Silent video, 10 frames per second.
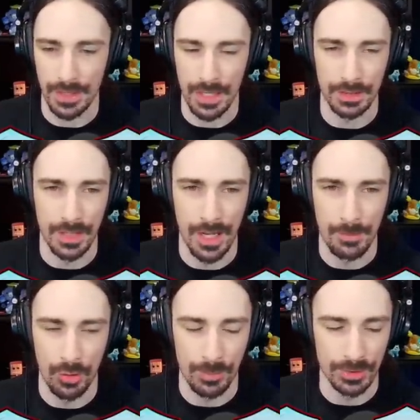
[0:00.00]
a lot
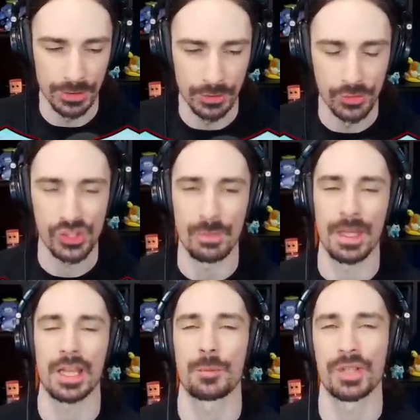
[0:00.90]
more balloons. So
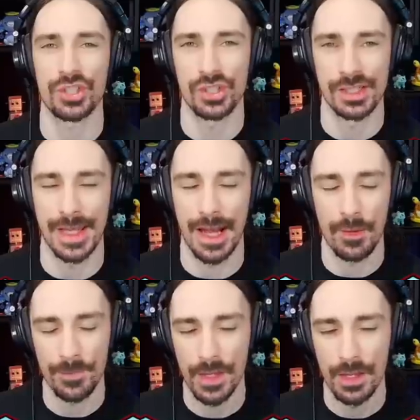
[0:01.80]
make your predictions now.